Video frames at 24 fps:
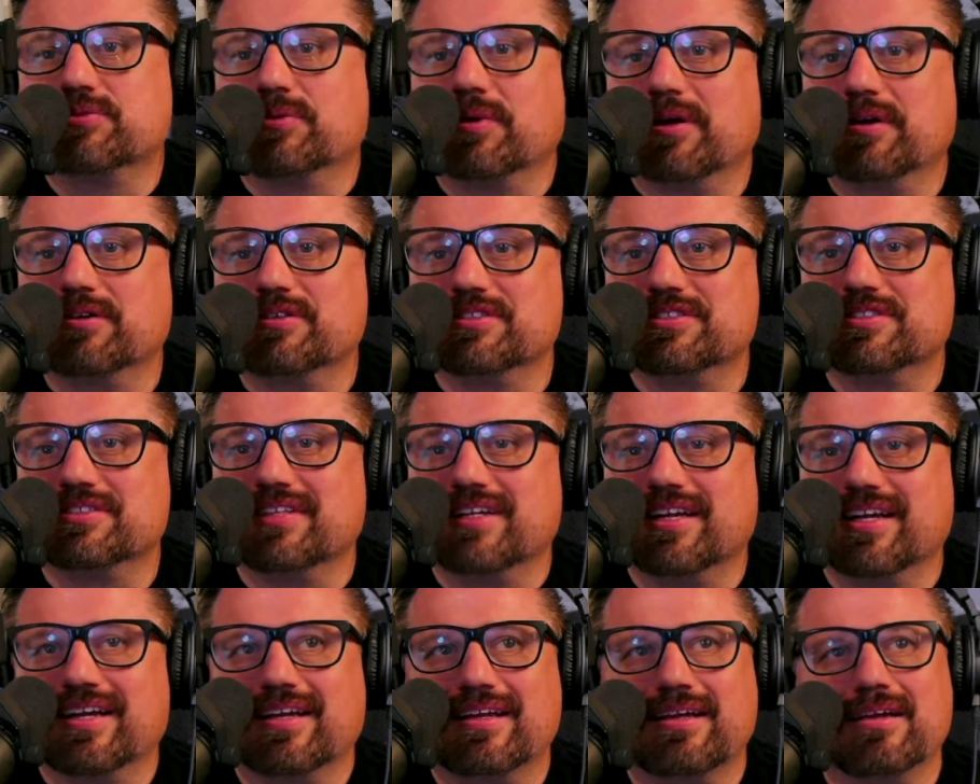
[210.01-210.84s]
what I was
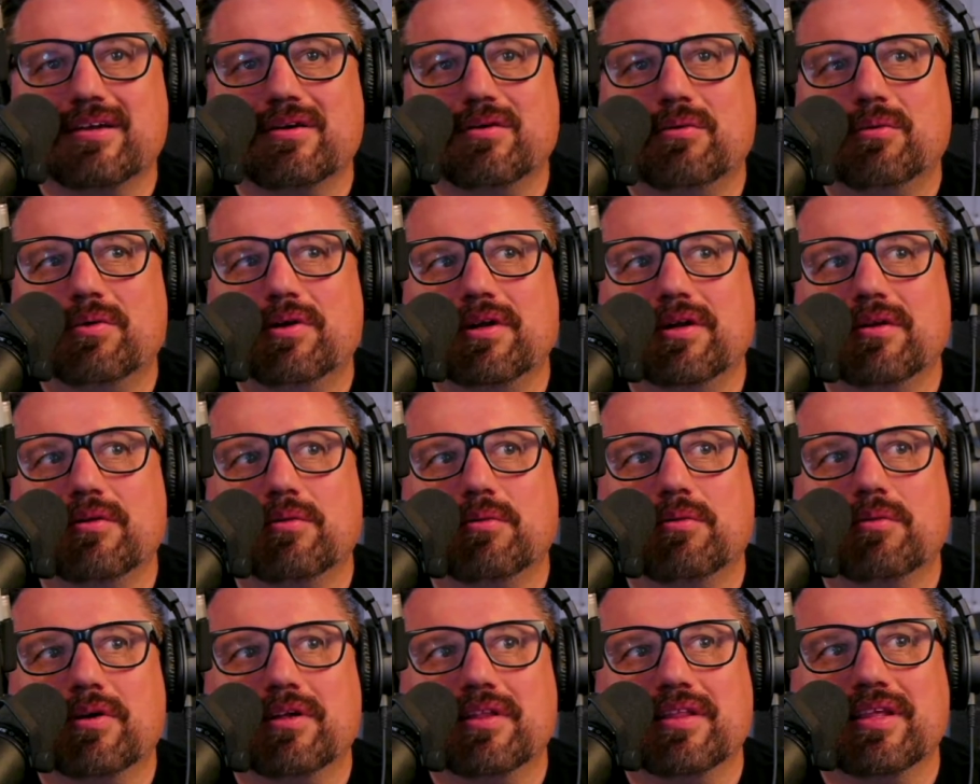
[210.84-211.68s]
like what
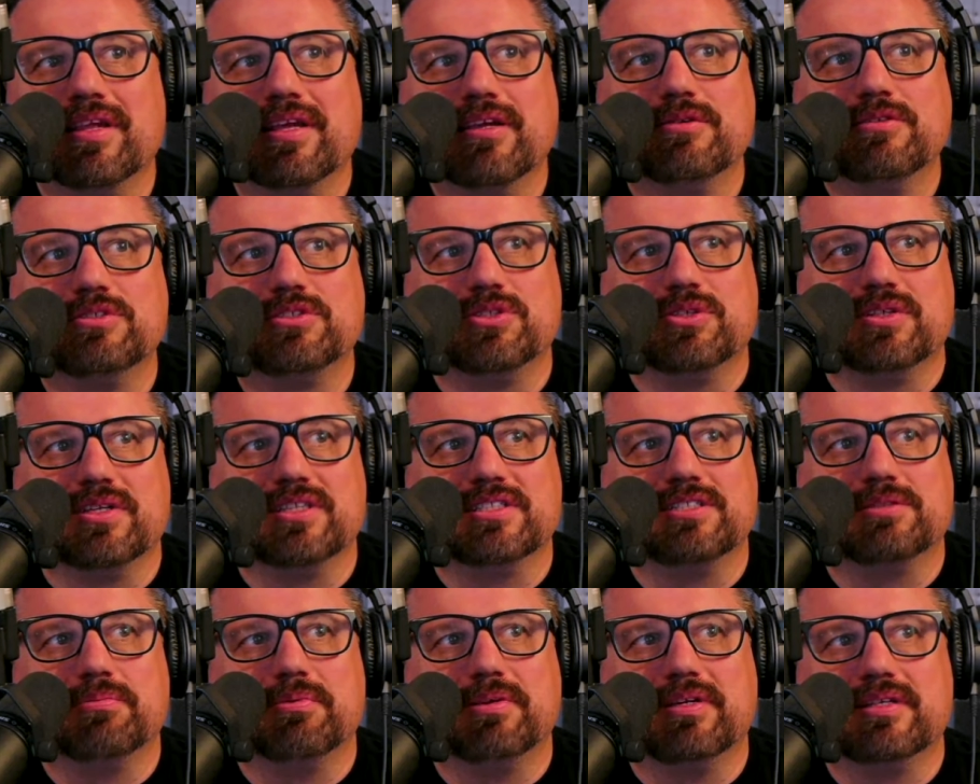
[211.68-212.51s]
what language do they
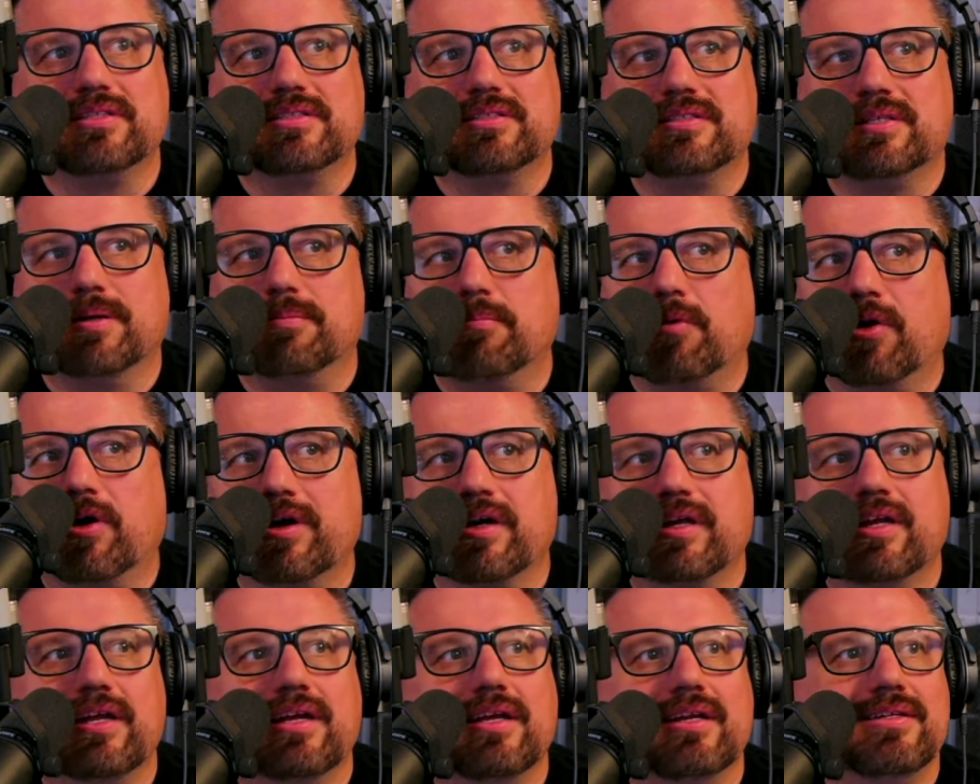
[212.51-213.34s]
speak?
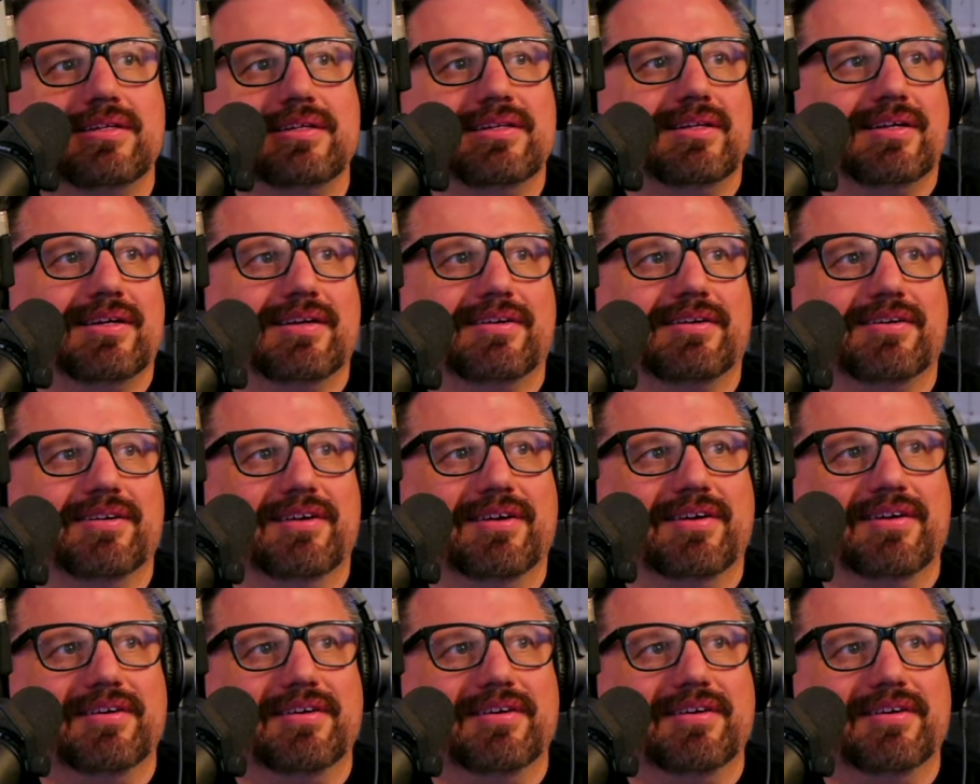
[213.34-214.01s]
Demarkian? I don't know.